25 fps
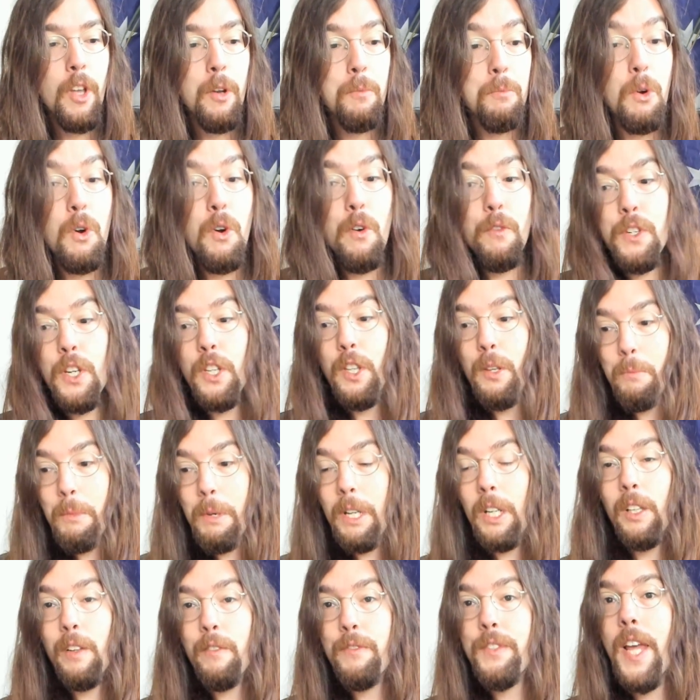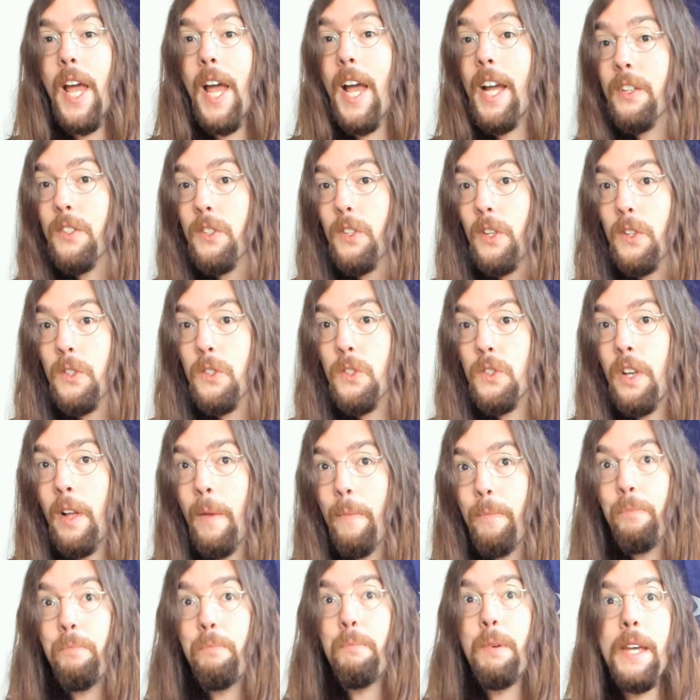move to the middle of Texas,
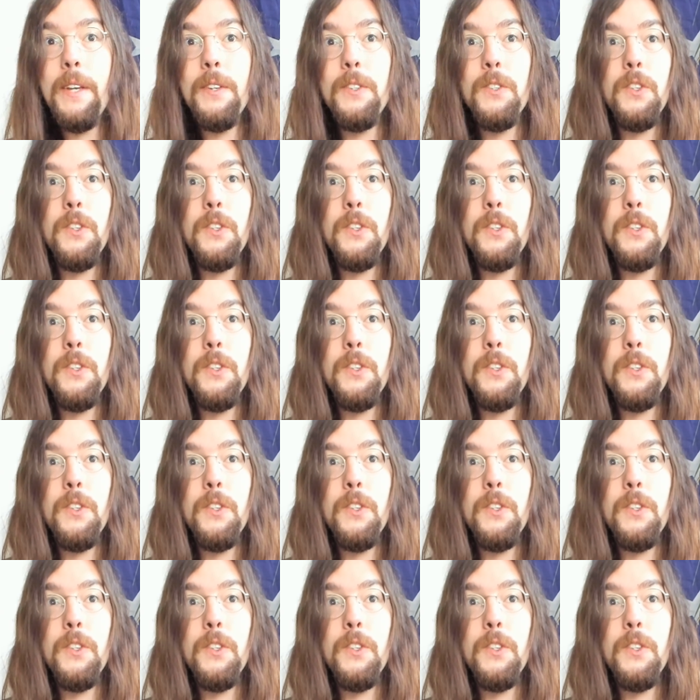be